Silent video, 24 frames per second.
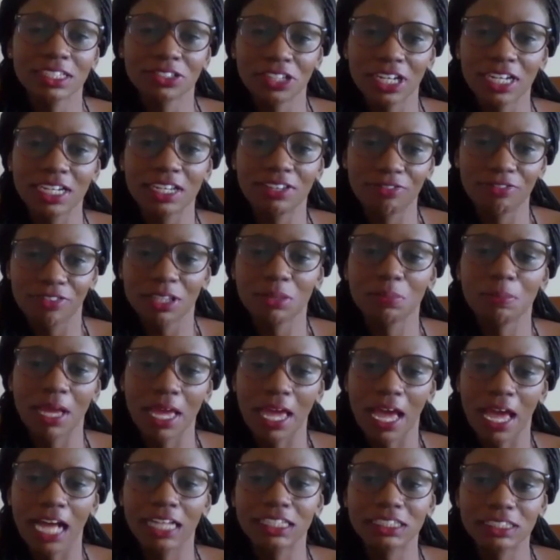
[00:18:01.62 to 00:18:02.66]
literally feel
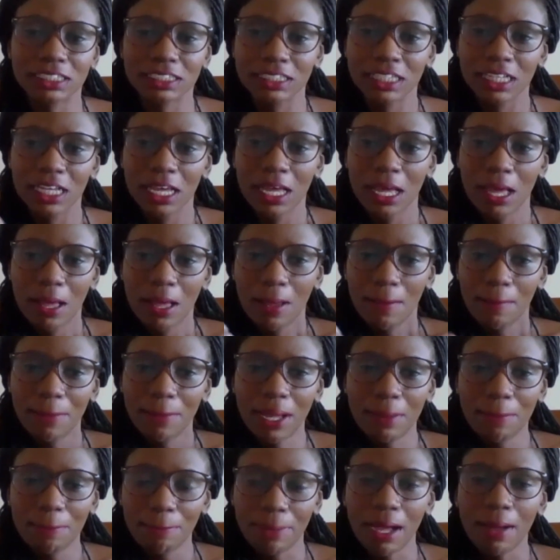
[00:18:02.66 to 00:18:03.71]
my heart
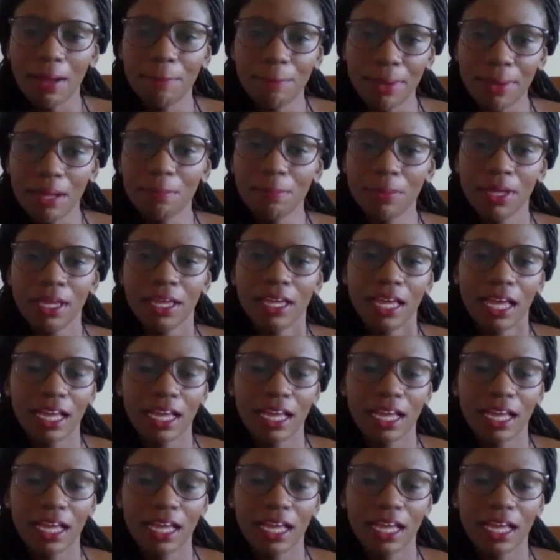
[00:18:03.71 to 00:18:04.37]
pump, pump, pump.